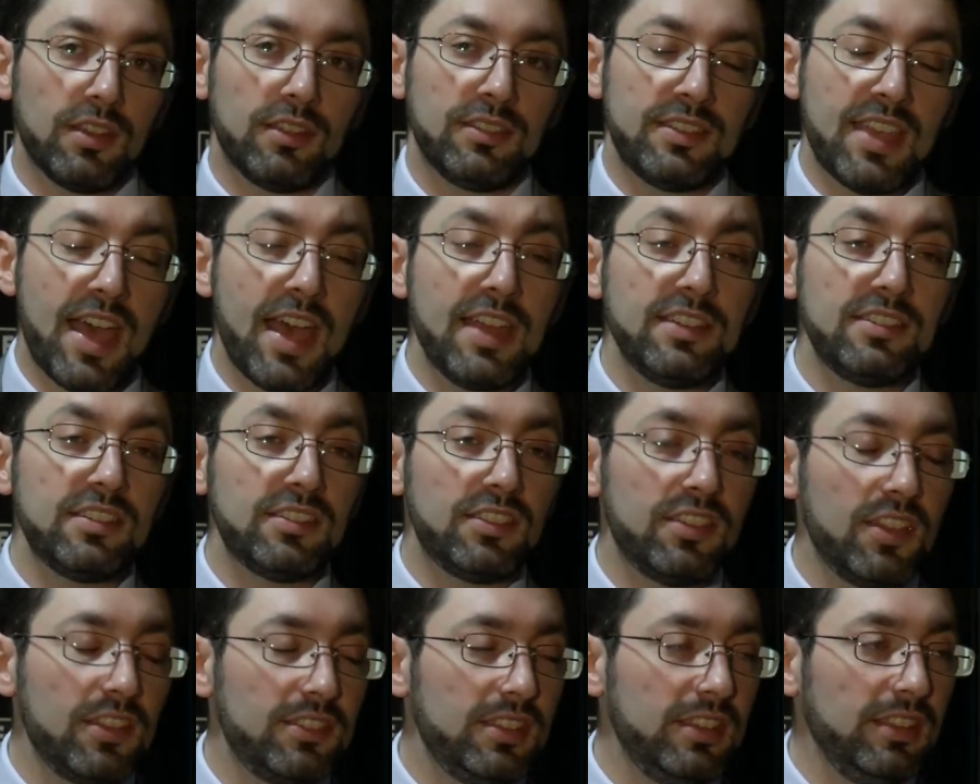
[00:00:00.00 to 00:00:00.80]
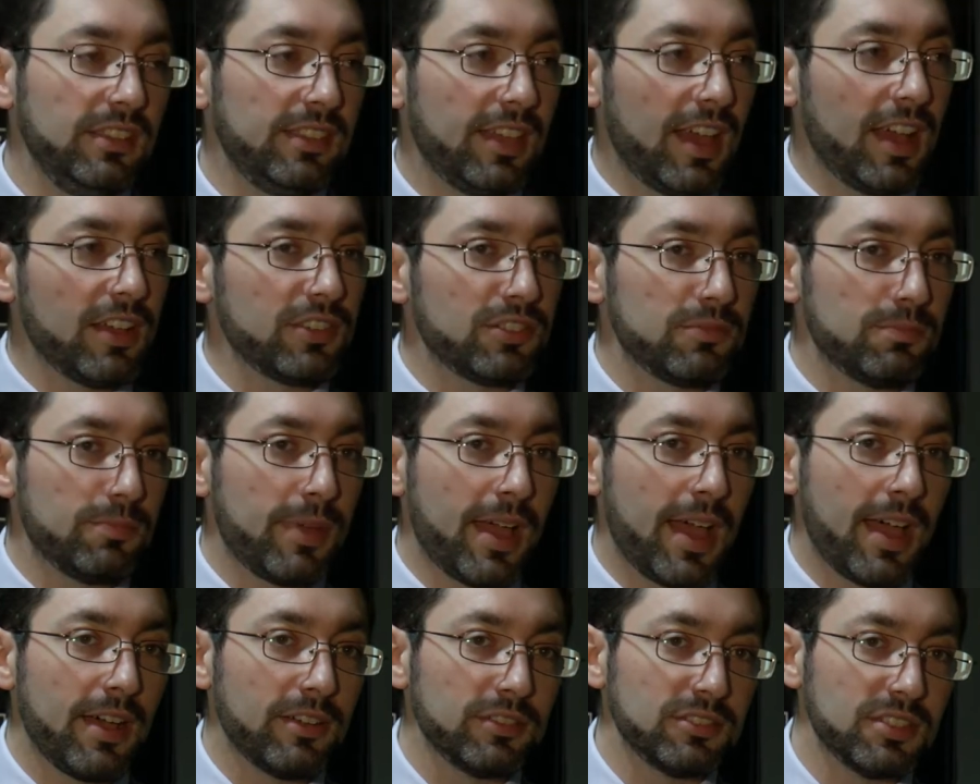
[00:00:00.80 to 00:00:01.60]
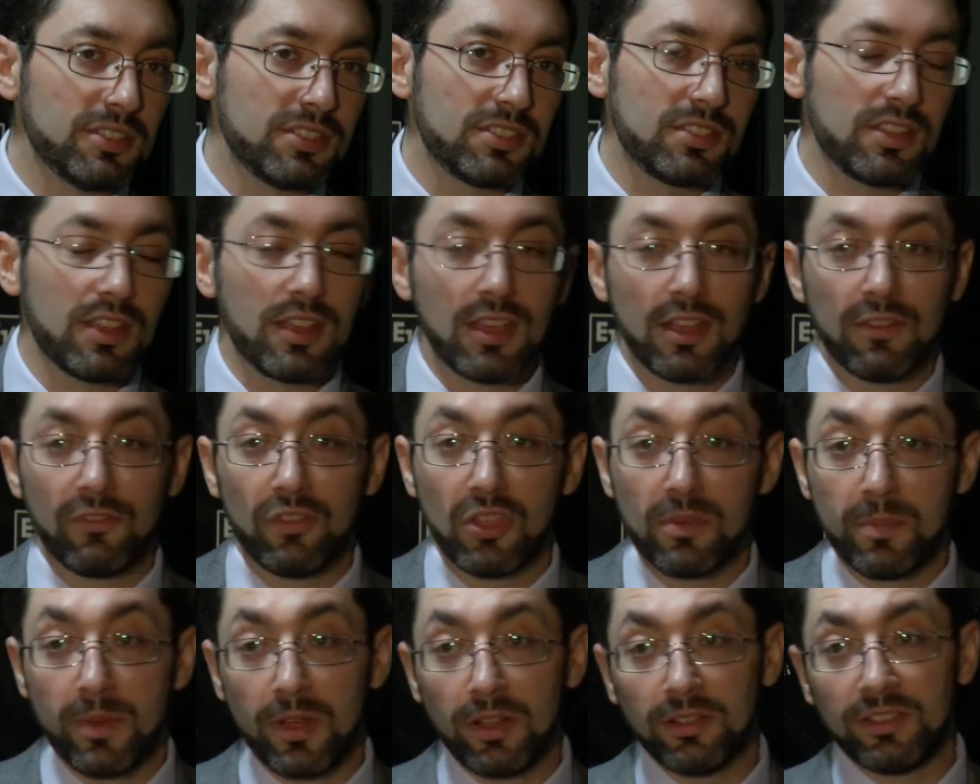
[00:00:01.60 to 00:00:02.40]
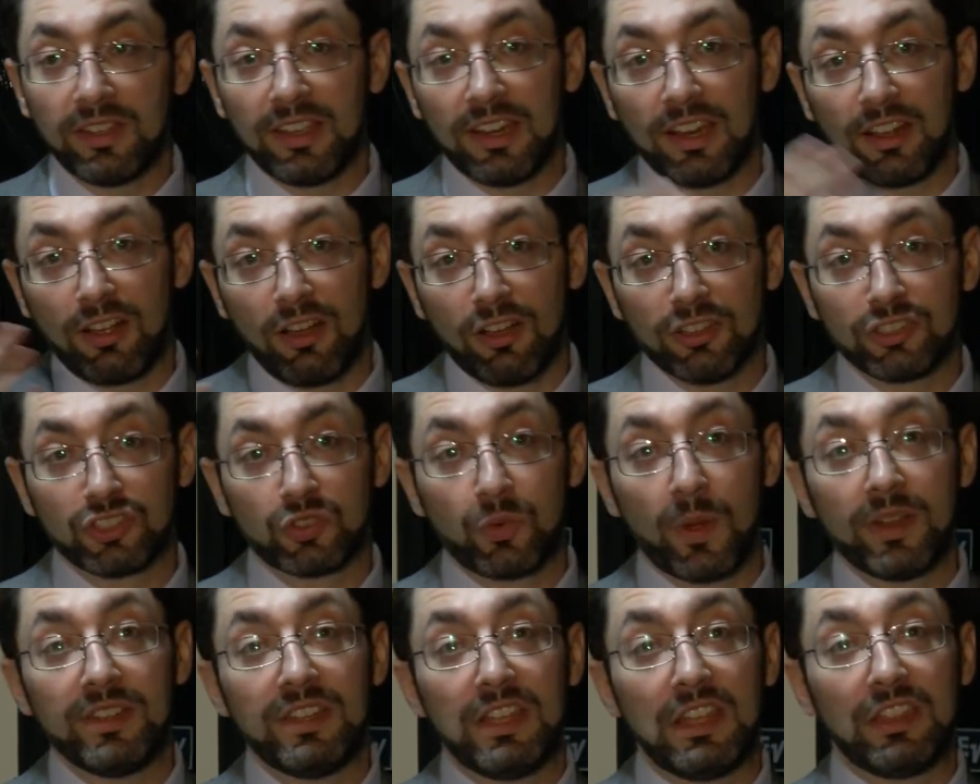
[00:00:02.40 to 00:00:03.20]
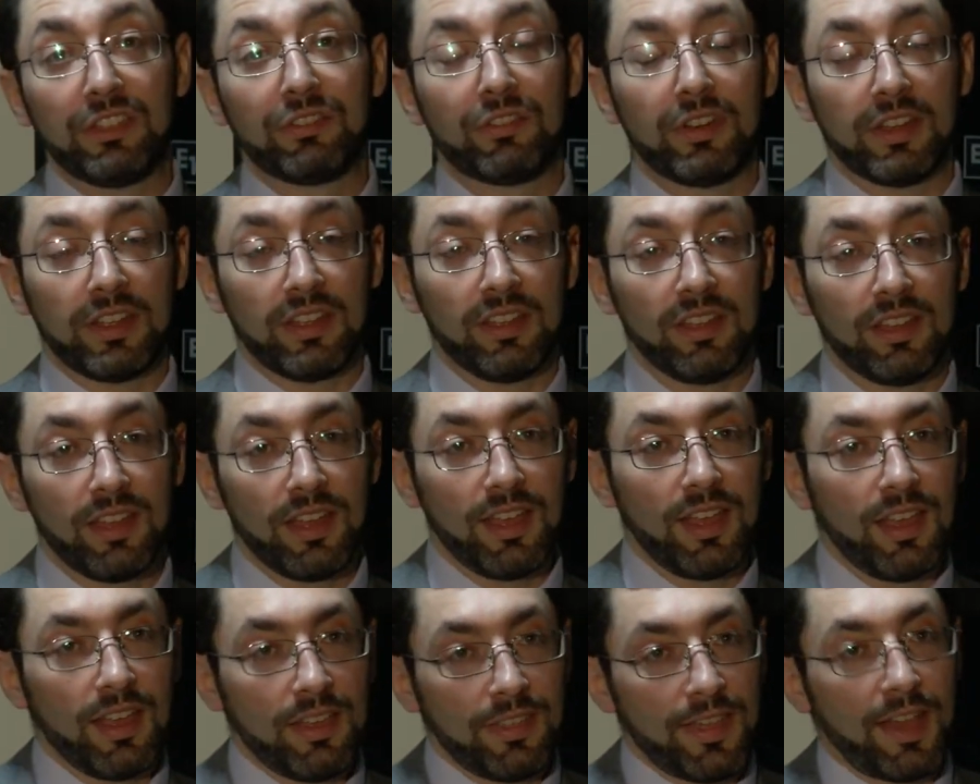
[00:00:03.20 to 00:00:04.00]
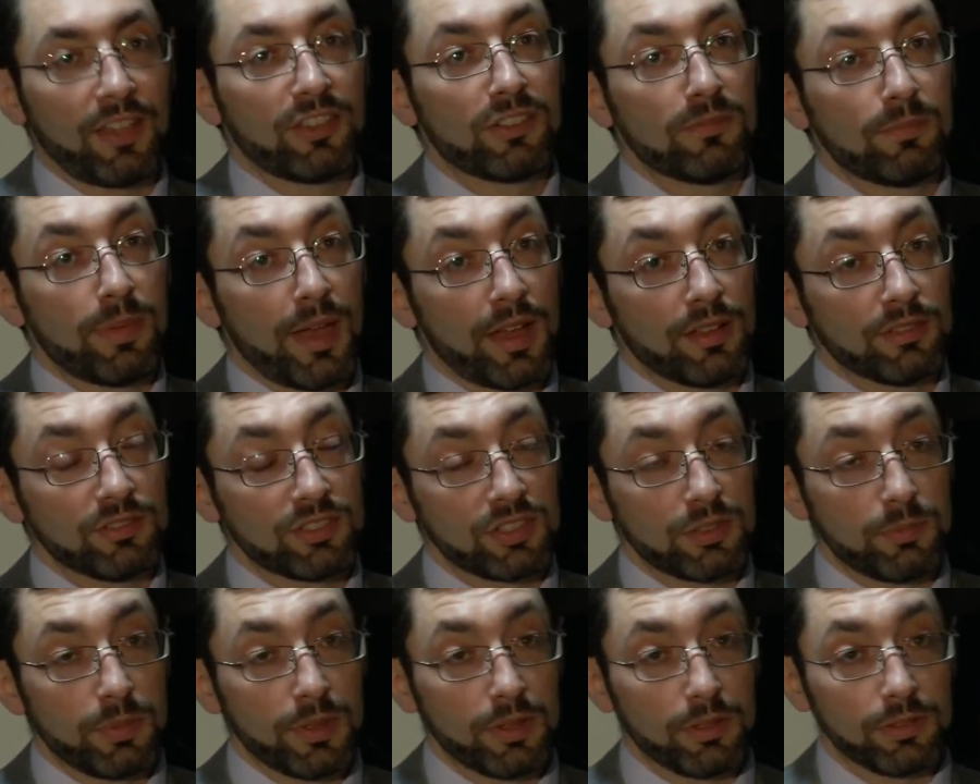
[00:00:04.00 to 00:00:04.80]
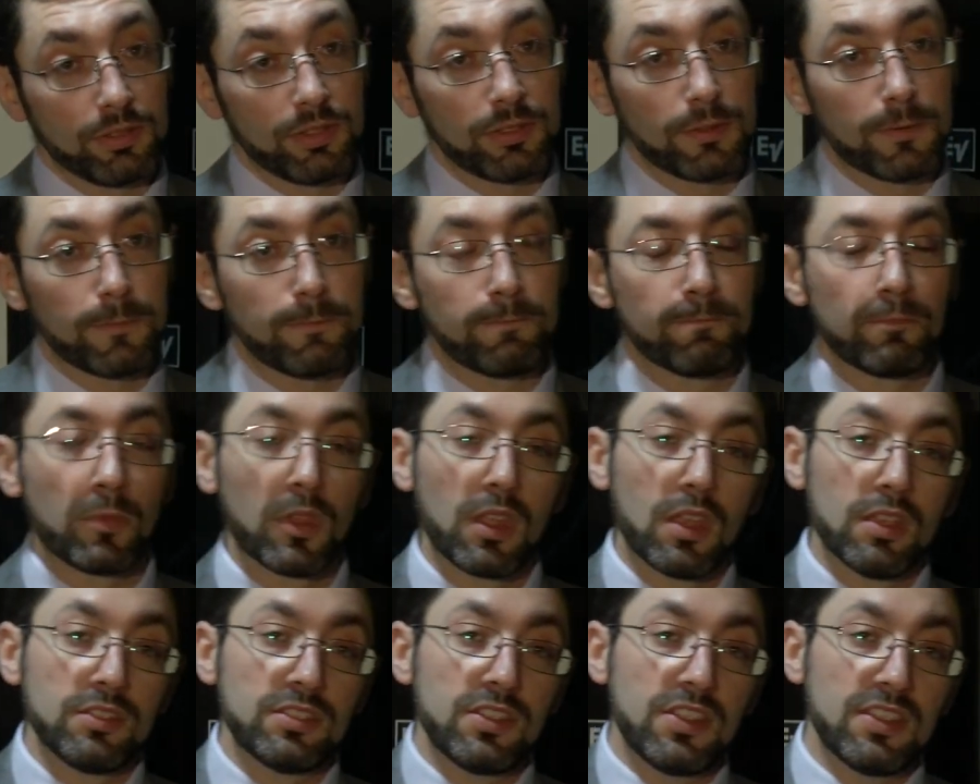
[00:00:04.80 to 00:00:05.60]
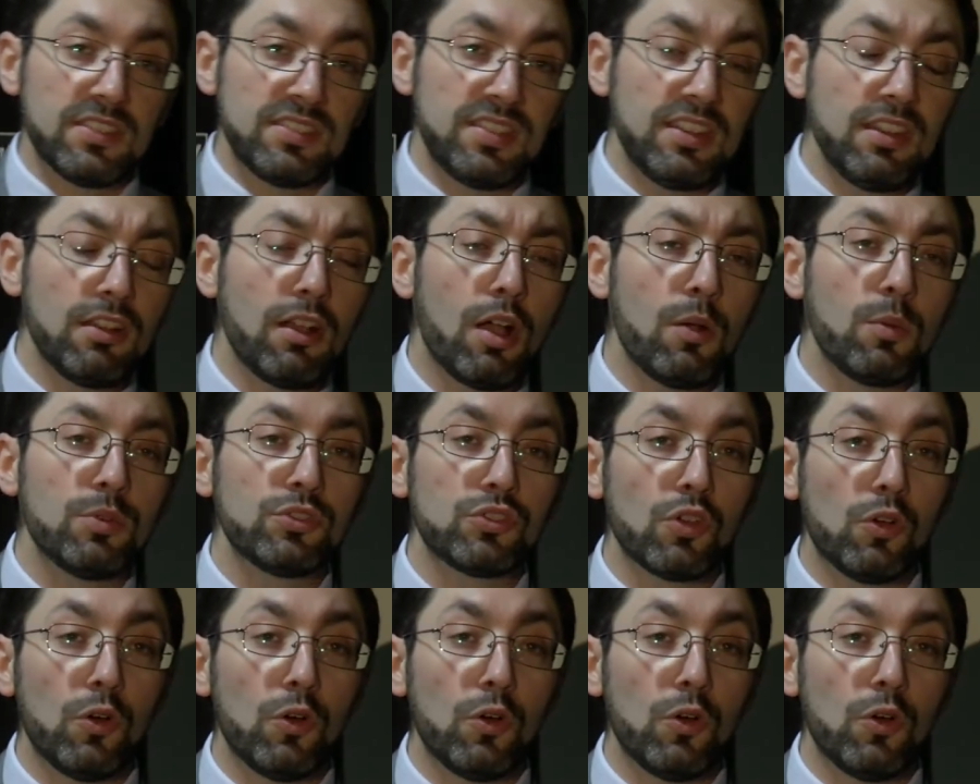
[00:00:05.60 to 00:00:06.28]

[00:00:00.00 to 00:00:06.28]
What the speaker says: £10,000 to £13,000 for the building, and it cost £23,000 to build. So the synagogue was